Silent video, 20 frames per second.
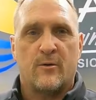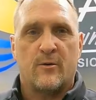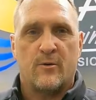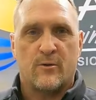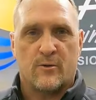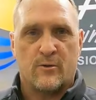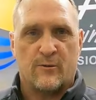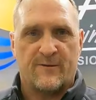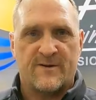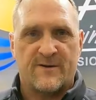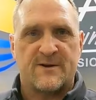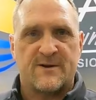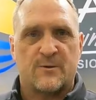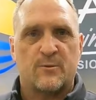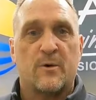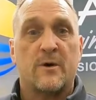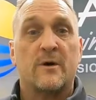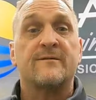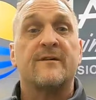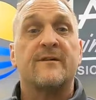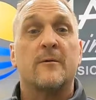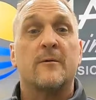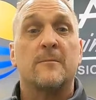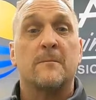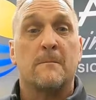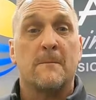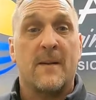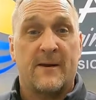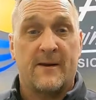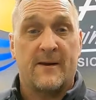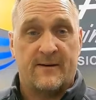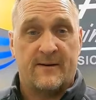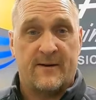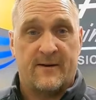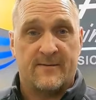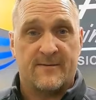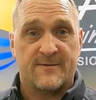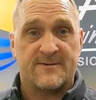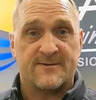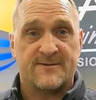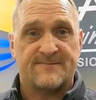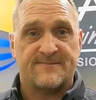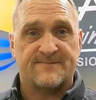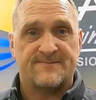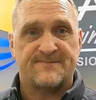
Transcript: or go visit one of our many dealers.